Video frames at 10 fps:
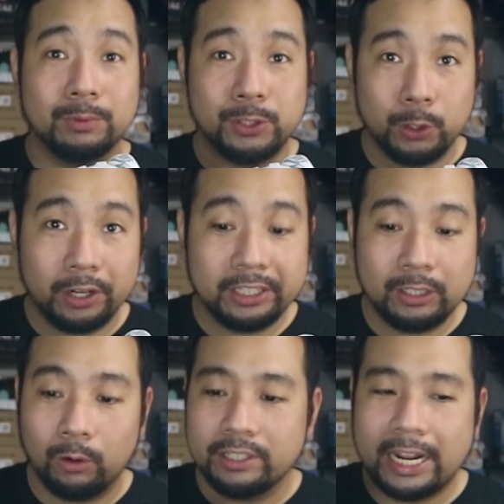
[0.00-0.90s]

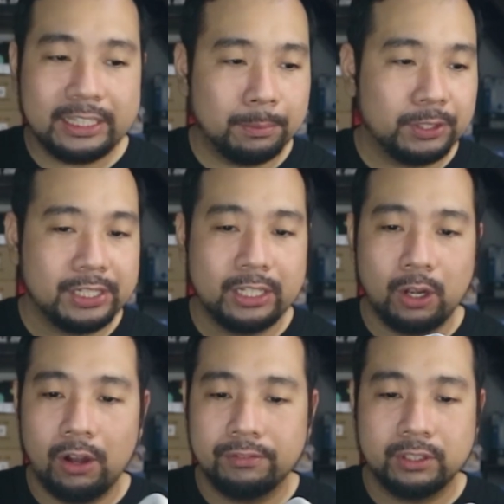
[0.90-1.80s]
majority or 90%
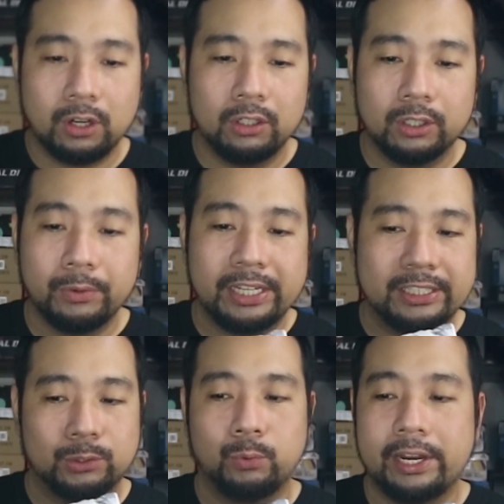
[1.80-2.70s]
of the colorway is